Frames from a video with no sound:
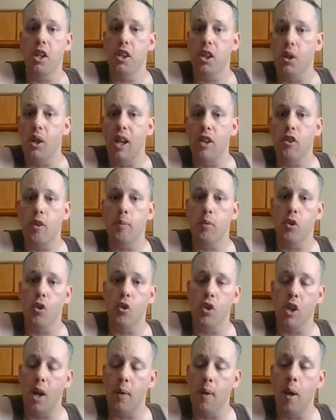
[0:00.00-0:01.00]

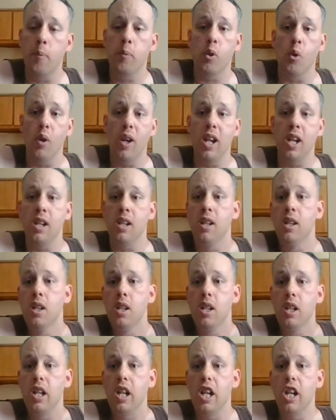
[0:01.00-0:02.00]
episode 8
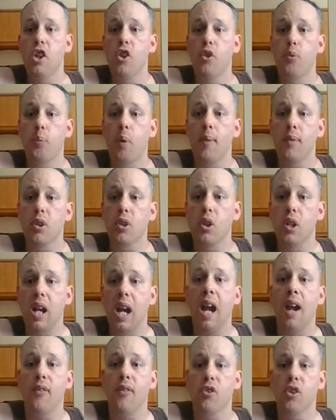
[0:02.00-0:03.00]
is probably
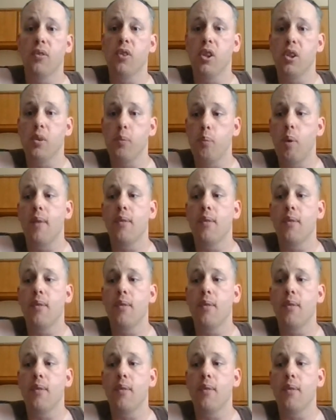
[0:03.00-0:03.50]
gonna have something.